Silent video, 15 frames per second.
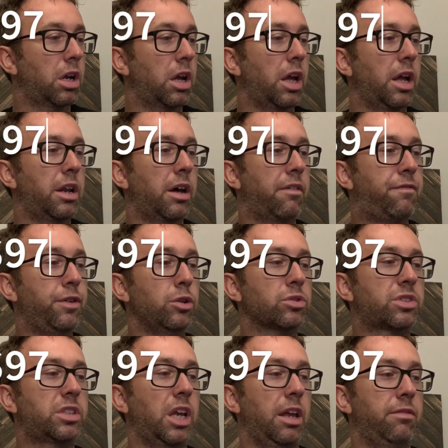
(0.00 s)
and fuel
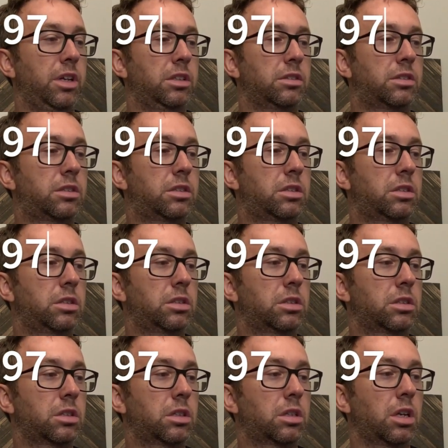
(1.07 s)

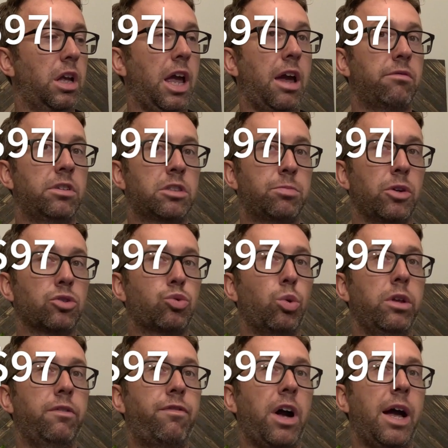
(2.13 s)
savings going to average about
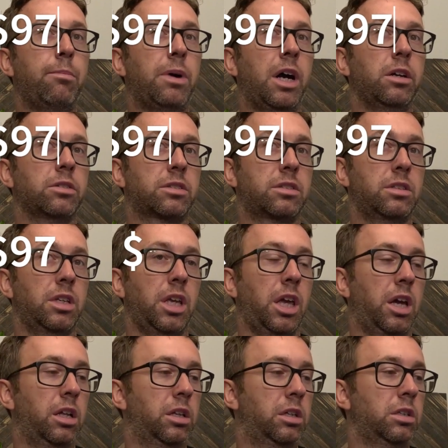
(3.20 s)
25 miles to the
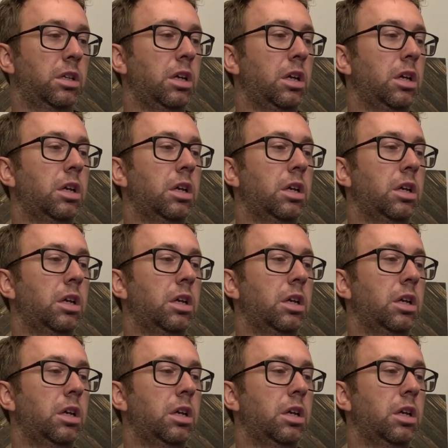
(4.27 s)
gallon.